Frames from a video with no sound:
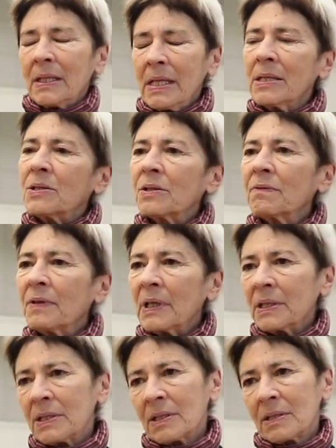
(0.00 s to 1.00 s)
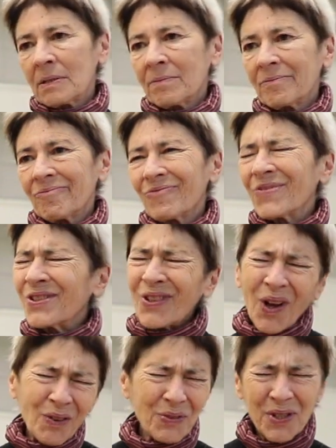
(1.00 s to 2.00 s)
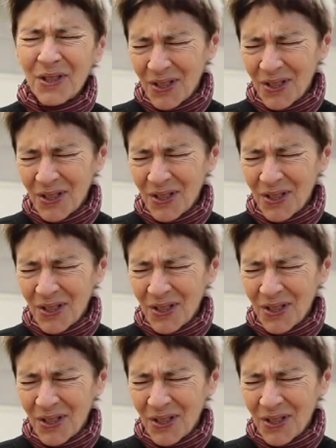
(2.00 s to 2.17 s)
each of us solves the